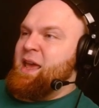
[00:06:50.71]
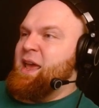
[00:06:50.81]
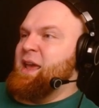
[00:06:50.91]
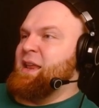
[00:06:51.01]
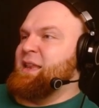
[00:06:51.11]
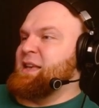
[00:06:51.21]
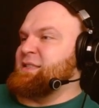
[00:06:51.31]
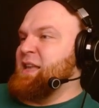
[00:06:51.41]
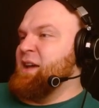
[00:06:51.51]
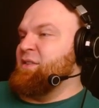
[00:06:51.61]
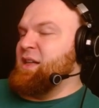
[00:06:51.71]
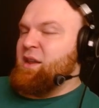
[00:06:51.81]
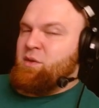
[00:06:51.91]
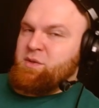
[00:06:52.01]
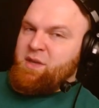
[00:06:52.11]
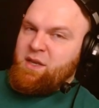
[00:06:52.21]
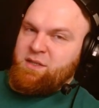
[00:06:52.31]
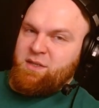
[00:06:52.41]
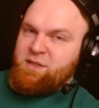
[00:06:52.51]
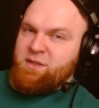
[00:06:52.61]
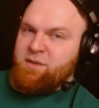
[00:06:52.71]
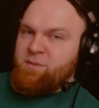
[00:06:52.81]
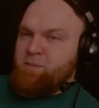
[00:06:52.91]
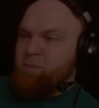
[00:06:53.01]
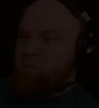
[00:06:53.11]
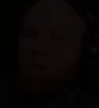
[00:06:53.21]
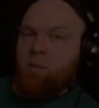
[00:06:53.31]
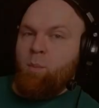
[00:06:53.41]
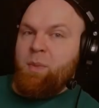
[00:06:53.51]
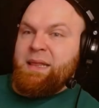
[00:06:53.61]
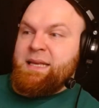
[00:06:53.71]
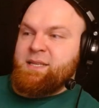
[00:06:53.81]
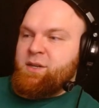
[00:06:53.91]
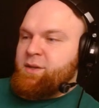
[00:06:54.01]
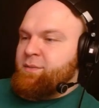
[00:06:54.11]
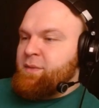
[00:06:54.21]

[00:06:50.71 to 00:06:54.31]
it doesn't have a lot of use cases. Blizzard.